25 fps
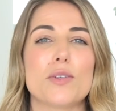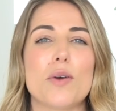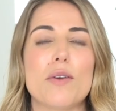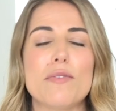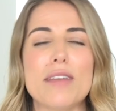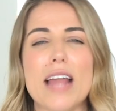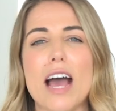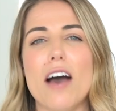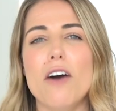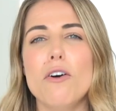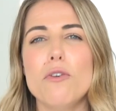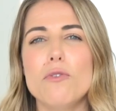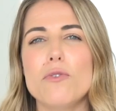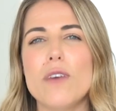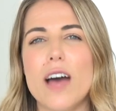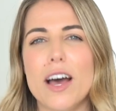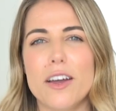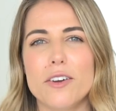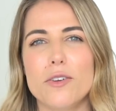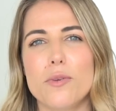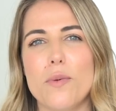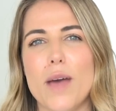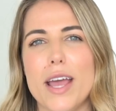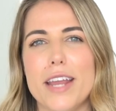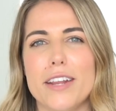So I've now
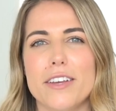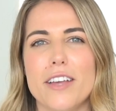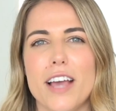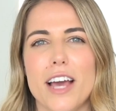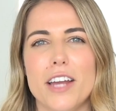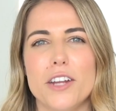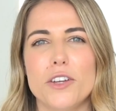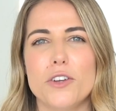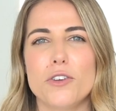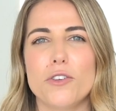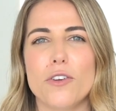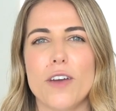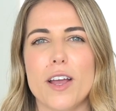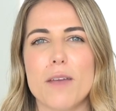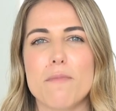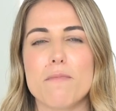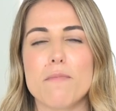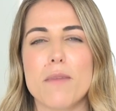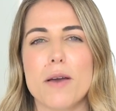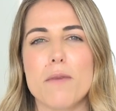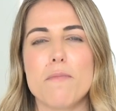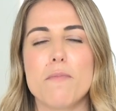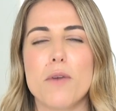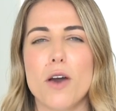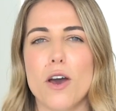found a way to kind of create
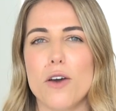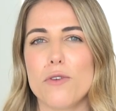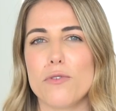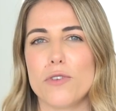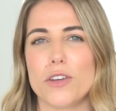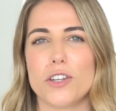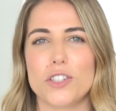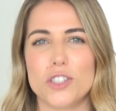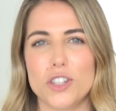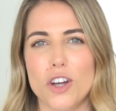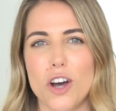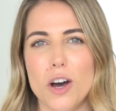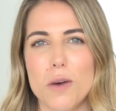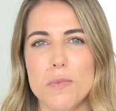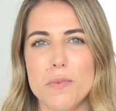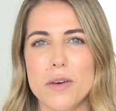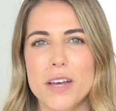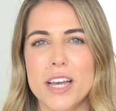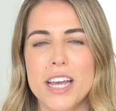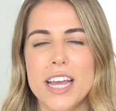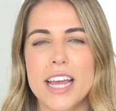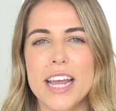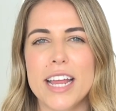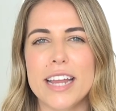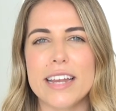my perfect job.